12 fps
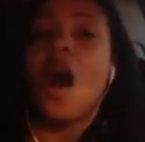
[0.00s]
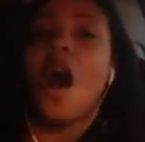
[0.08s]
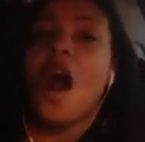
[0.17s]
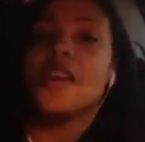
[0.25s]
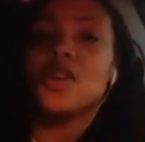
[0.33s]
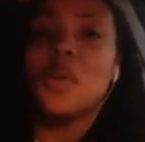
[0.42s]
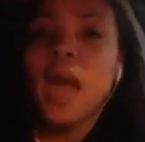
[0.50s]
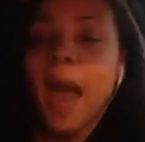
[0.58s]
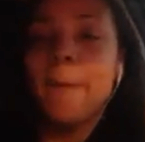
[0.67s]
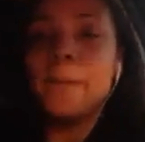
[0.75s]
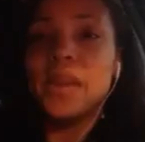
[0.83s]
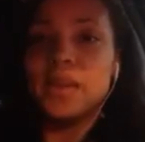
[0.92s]
Are you
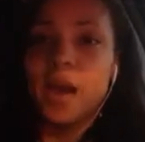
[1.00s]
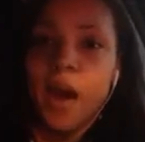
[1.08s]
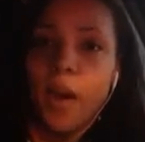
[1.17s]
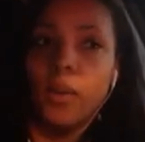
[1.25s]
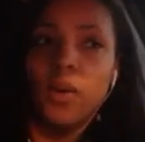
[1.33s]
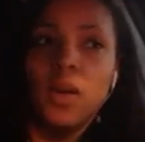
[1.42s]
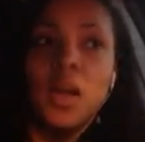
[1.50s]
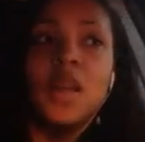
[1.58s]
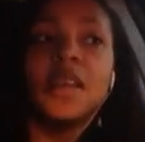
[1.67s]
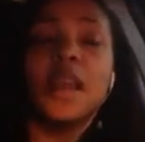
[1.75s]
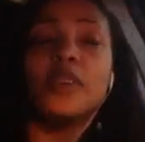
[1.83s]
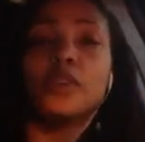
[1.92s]
happy though?
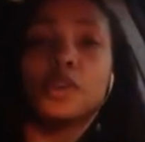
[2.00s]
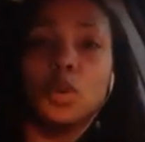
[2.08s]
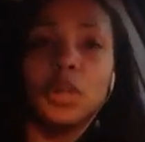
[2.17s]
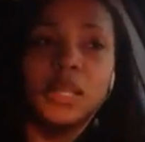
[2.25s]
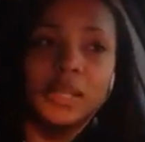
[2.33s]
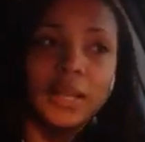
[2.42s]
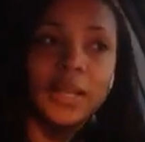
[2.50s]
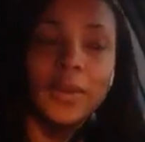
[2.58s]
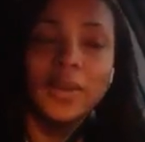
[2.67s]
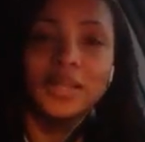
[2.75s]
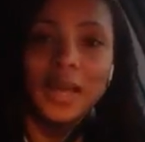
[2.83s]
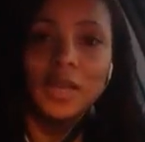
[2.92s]
Can you truly sit
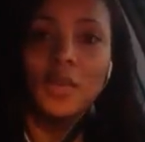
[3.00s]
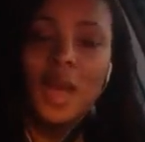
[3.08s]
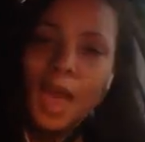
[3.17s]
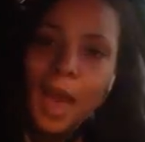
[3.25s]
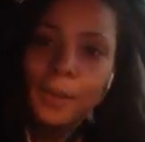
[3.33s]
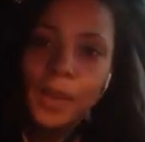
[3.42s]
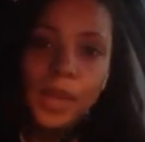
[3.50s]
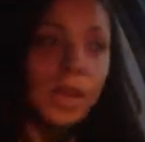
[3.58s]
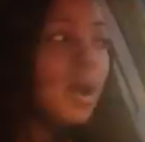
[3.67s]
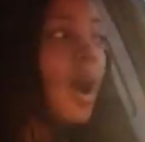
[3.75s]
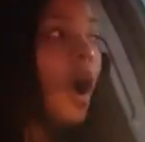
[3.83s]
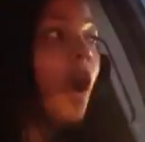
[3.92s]
there and say you happy?
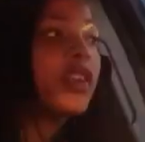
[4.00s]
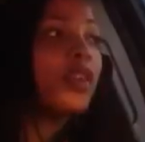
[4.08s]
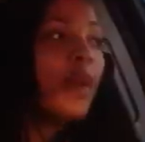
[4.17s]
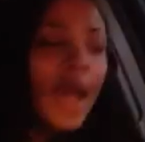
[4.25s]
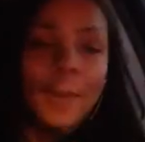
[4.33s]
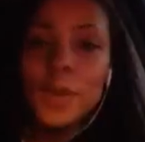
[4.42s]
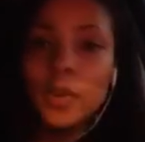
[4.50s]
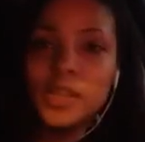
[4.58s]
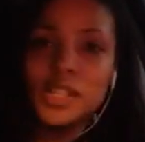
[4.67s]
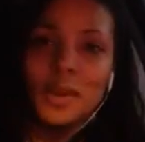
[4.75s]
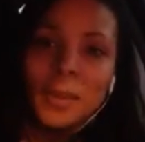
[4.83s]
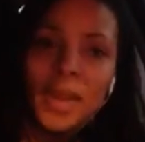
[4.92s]
Are you happy
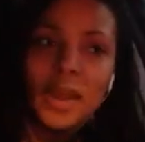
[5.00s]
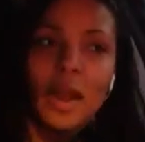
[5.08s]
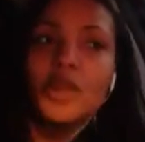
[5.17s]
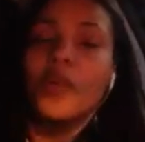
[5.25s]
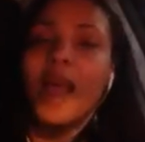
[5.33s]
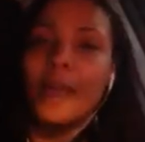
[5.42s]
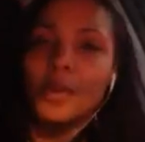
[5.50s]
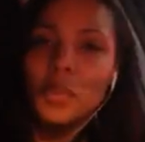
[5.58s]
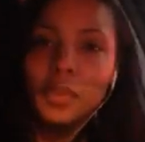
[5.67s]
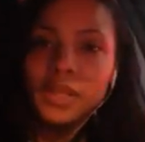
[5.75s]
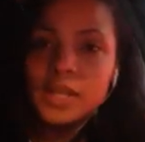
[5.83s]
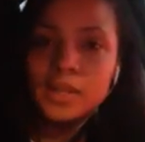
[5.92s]
with your man? Are you happy
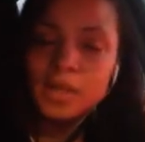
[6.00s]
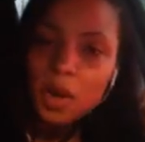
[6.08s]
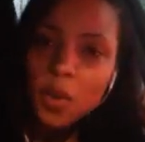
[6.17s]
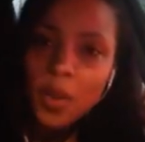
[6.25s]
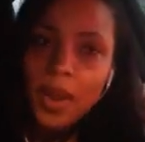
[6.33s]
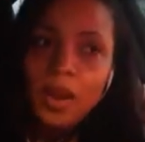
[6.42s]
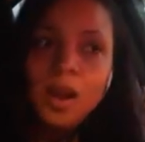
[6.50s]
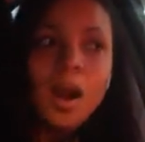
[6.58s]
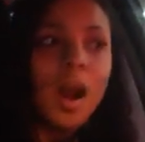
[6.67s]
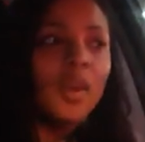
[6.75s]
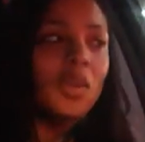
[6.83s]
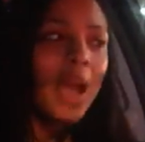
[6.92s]
with what he's doing? Are you